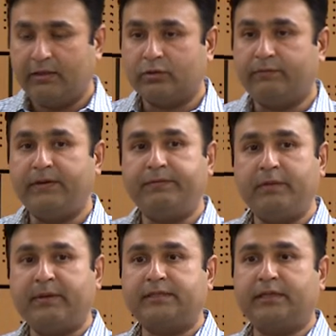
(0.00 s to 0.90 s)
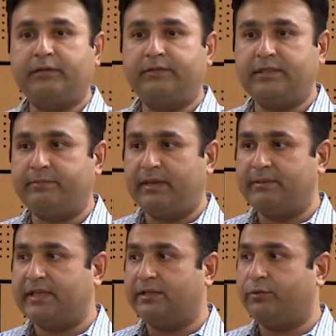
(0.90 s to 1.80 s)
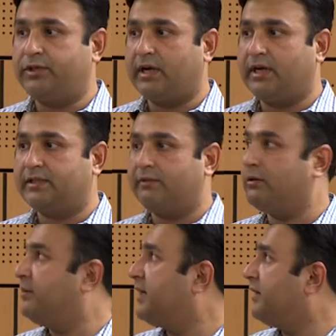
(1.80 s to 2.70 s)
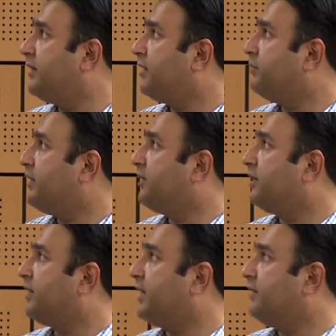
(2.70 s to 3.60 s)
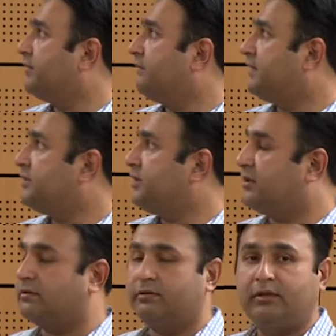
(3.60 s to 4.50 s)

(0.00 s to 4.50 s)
So 50% of these babies, as we talk, they will be getting admitted again in the first year.